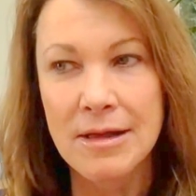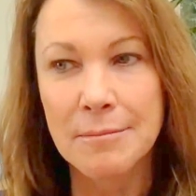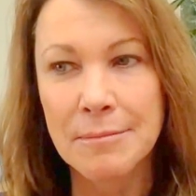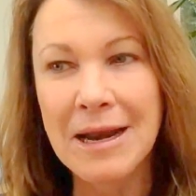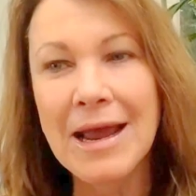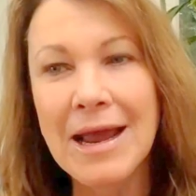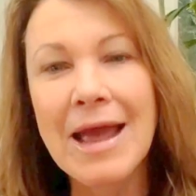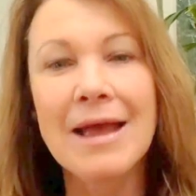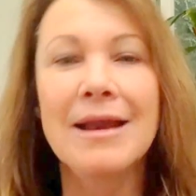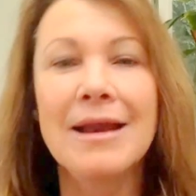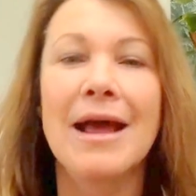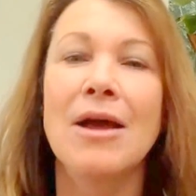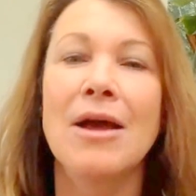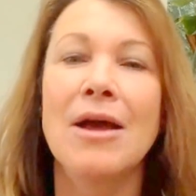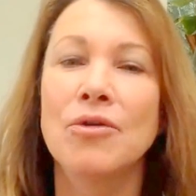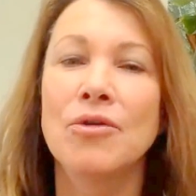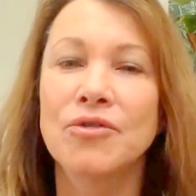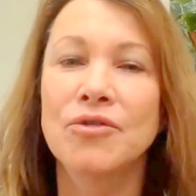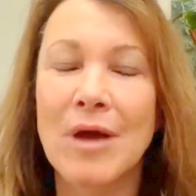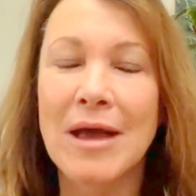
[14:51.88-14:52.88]
but I
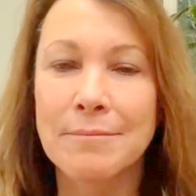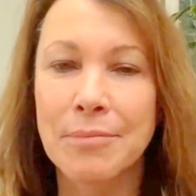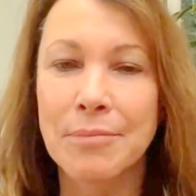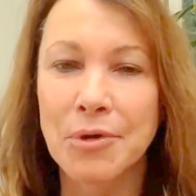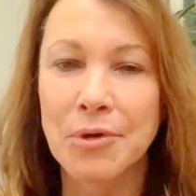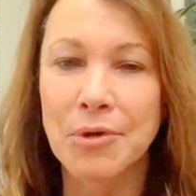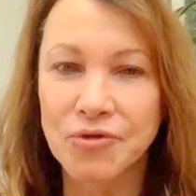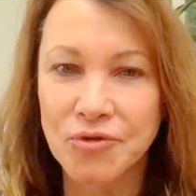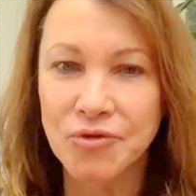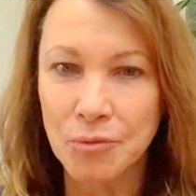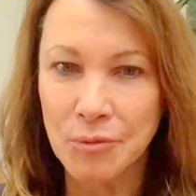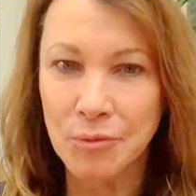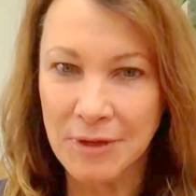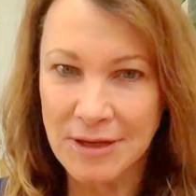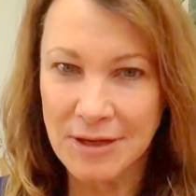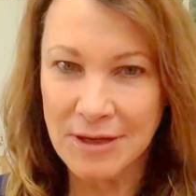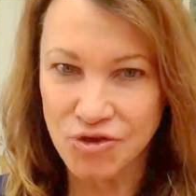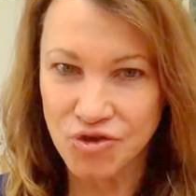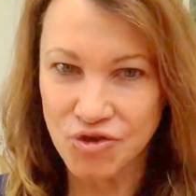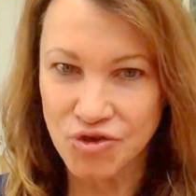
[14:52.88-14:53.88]
also had personal
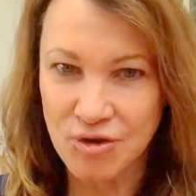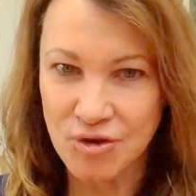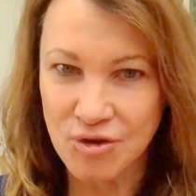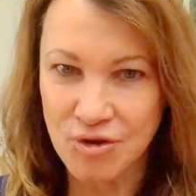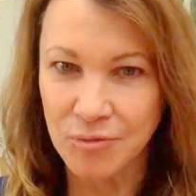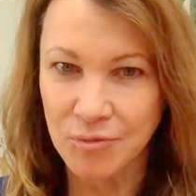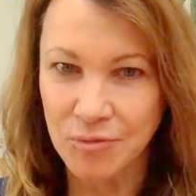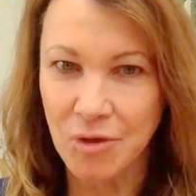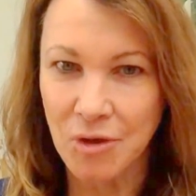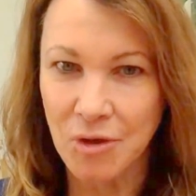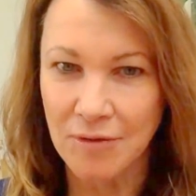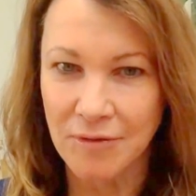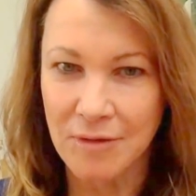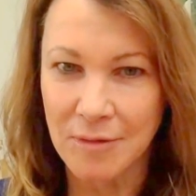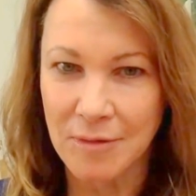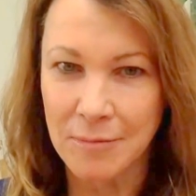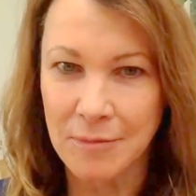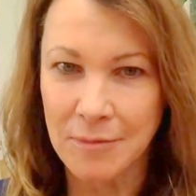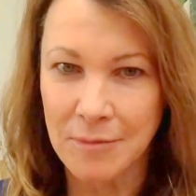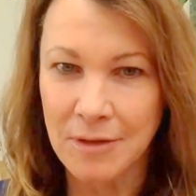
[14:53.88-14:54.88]
relationships with all of
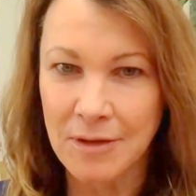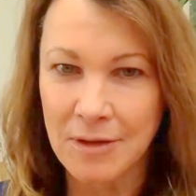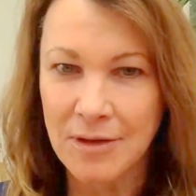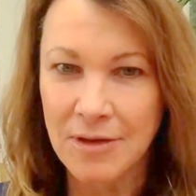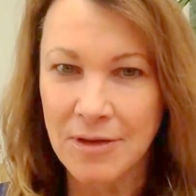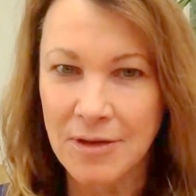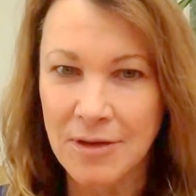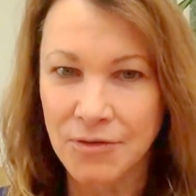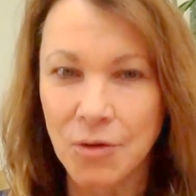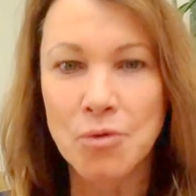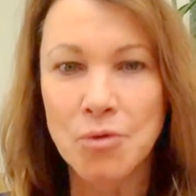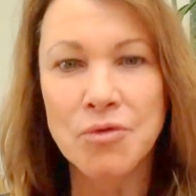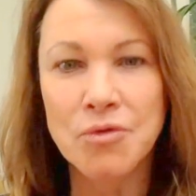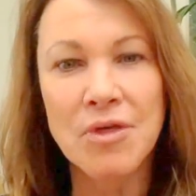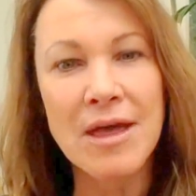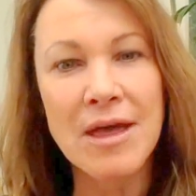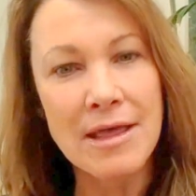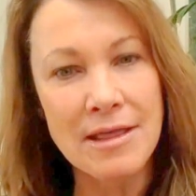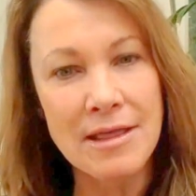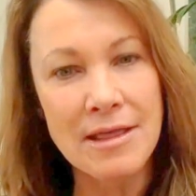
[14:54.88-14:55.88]
them. So
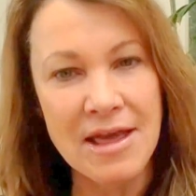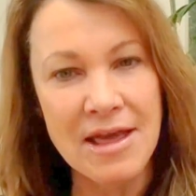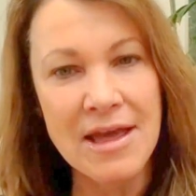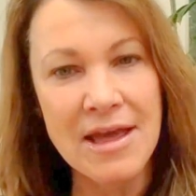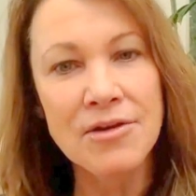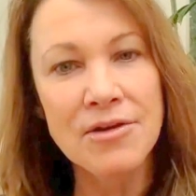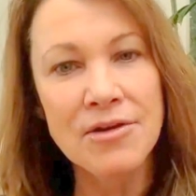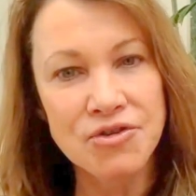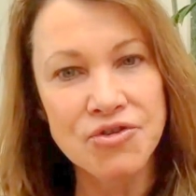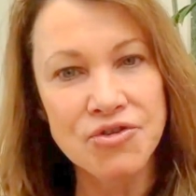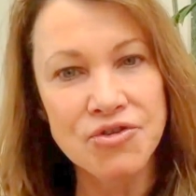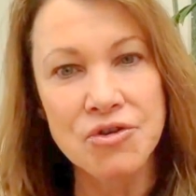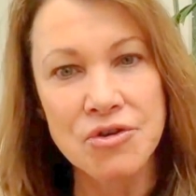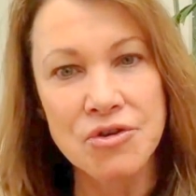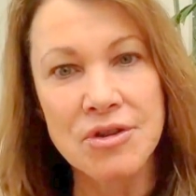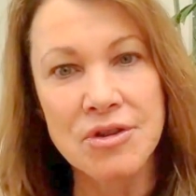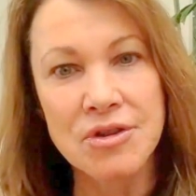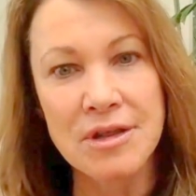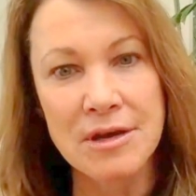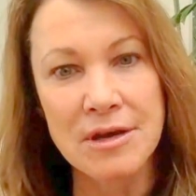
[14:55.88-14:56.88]
they
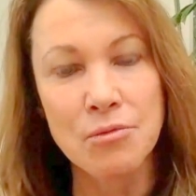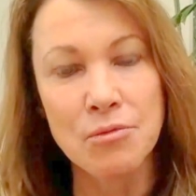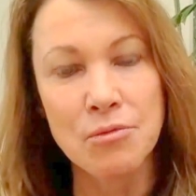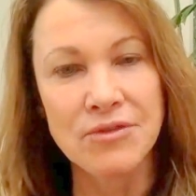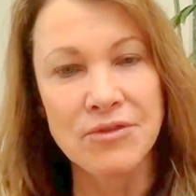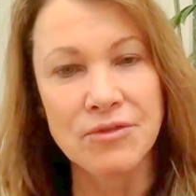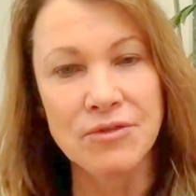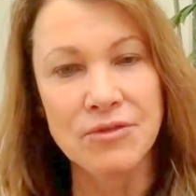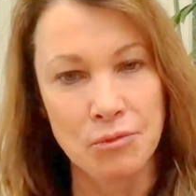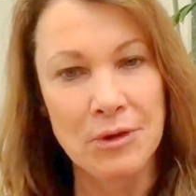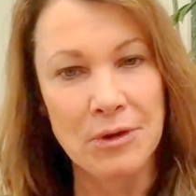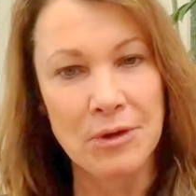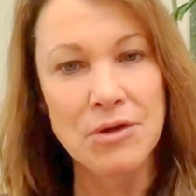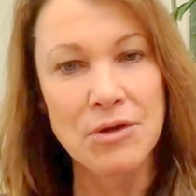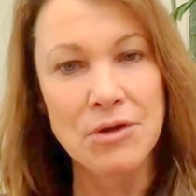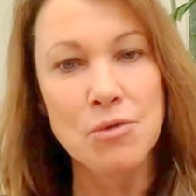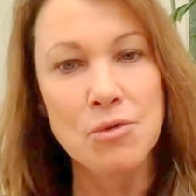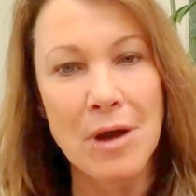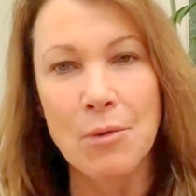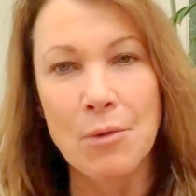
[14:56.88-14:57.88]
understood that it was
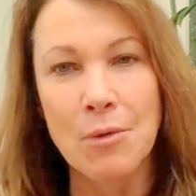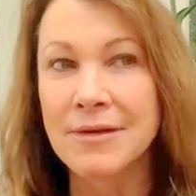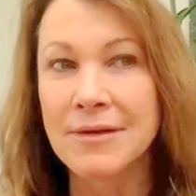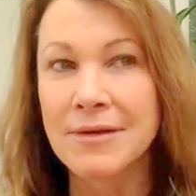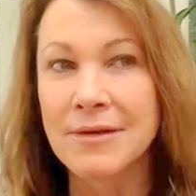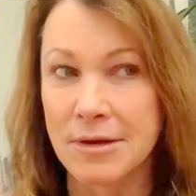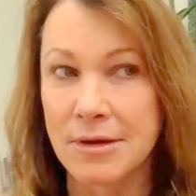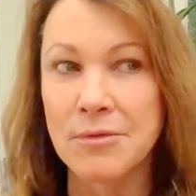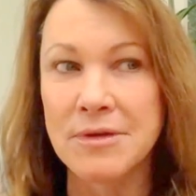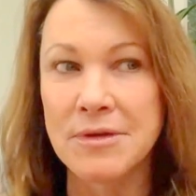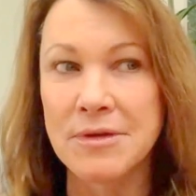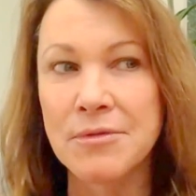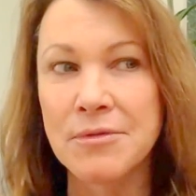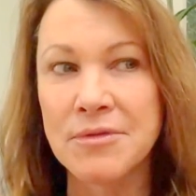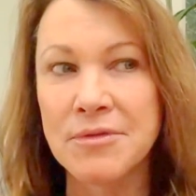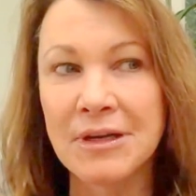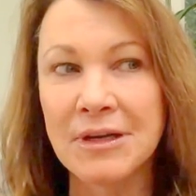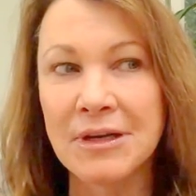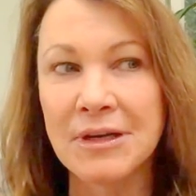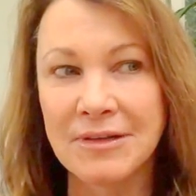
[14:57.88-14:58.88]
really who I was. It
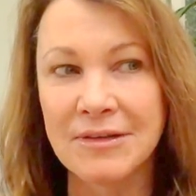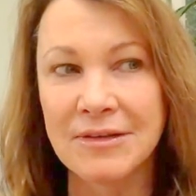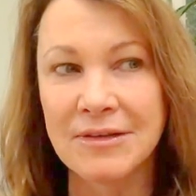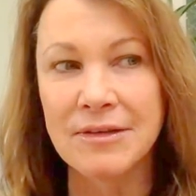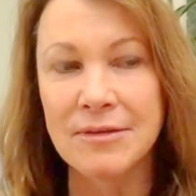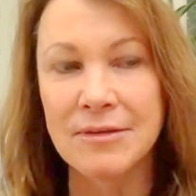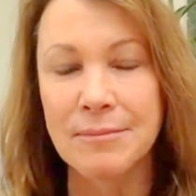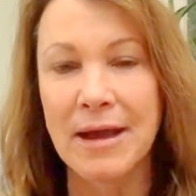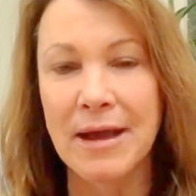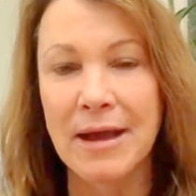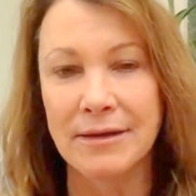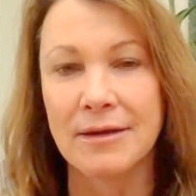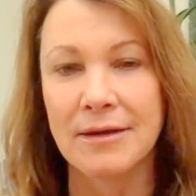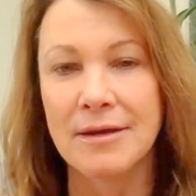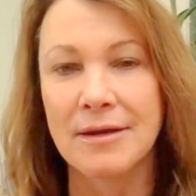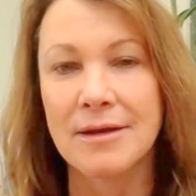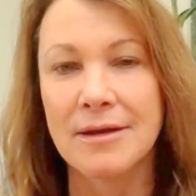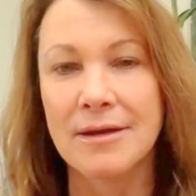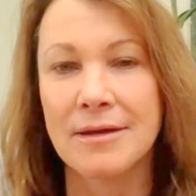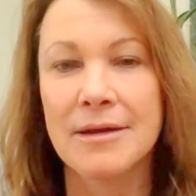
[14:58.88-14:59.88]
was a little suspect.
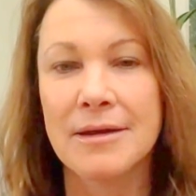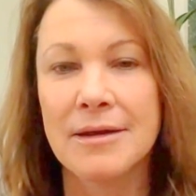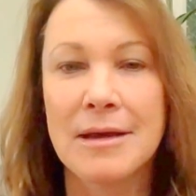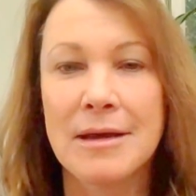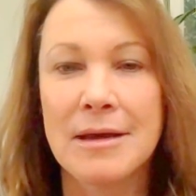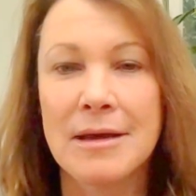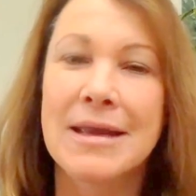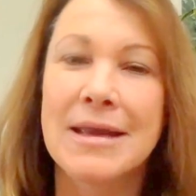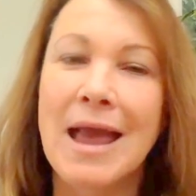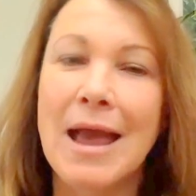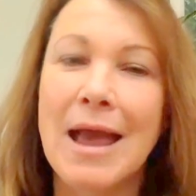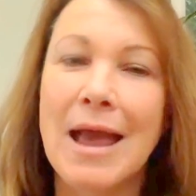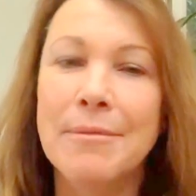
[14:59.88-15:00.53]
It